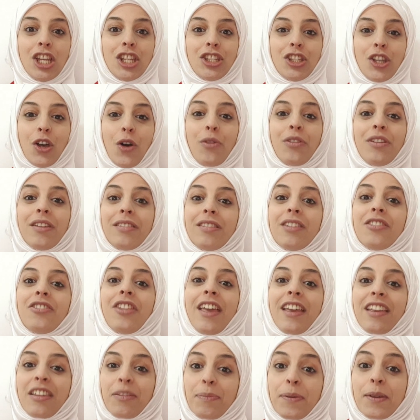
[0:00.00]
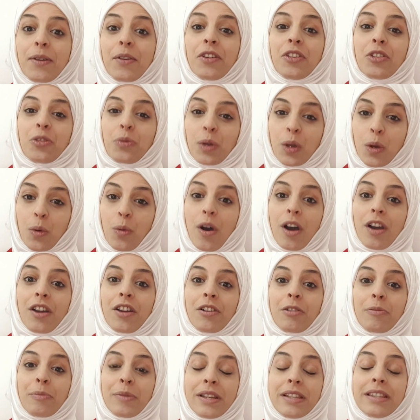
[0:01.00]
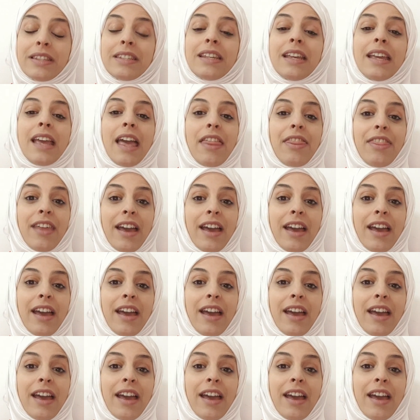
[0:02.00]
So this is the experience requirement